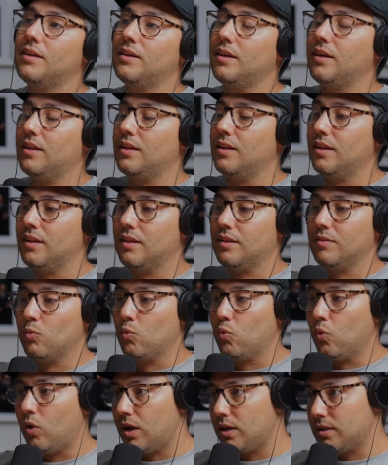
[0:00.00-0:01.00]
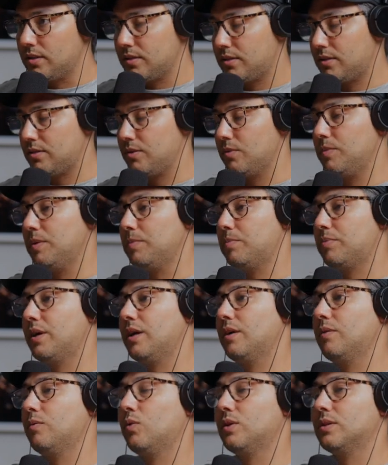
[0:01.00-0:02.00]
and and wants to be
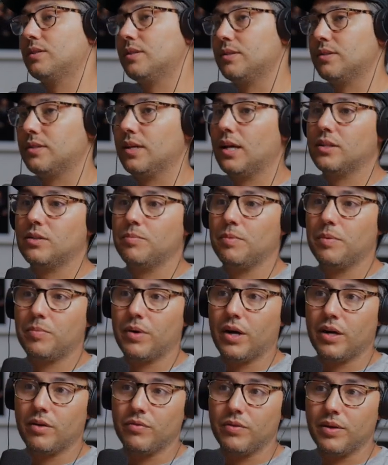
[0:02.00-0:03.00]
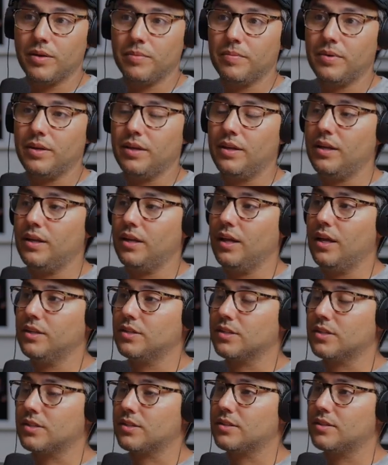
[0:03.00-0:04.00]
proud, wants his dad to be proud of him, and
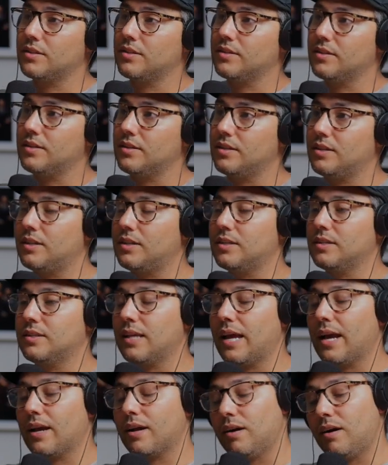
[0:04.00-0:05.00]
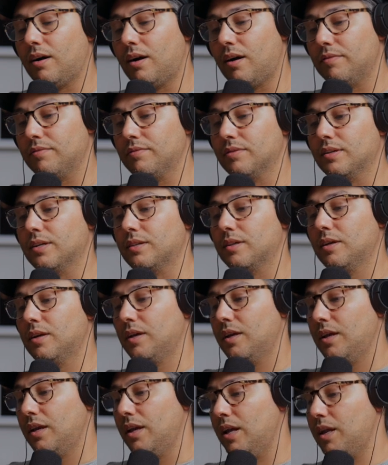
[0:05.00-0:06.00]
and just oh that conflict,
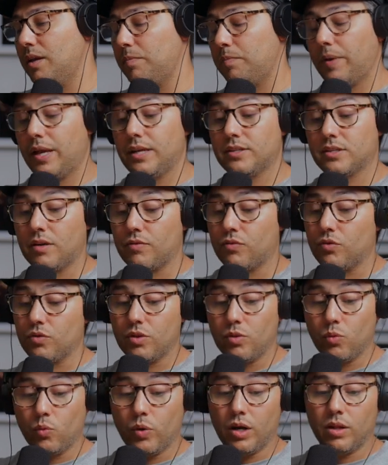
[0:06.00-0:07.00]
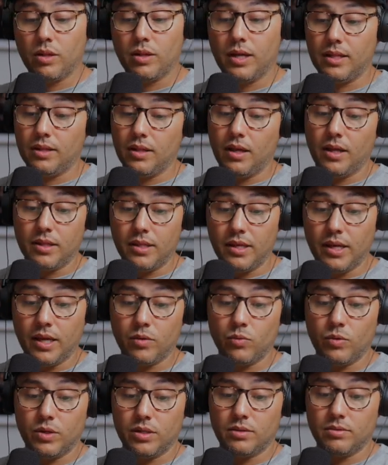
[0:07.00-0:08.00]
and it pays off really well at at the
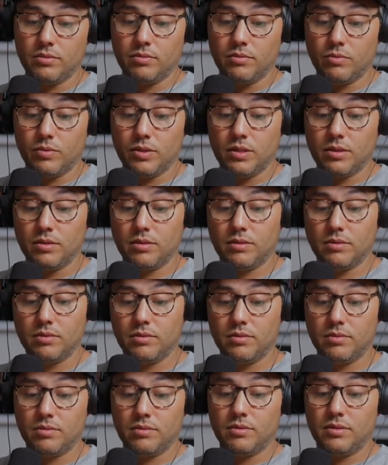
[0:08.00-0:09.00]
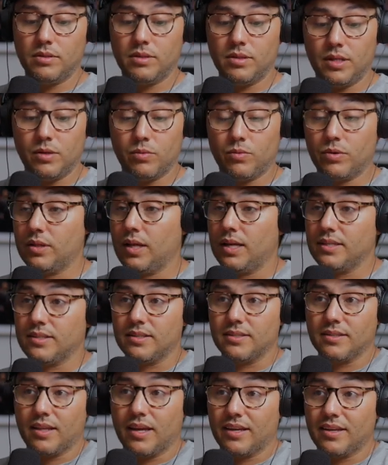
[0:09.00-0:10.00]
end when when he
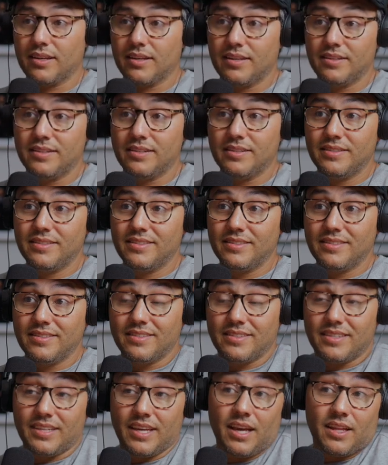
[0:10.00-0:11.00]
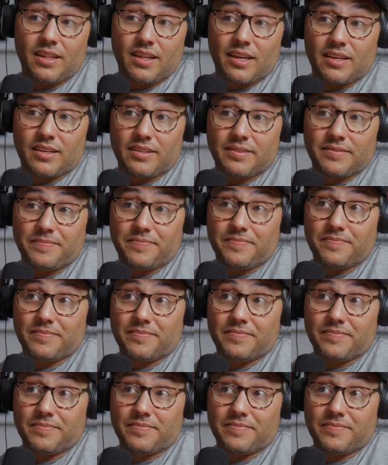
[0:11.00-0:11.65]
realizes like, yeah, like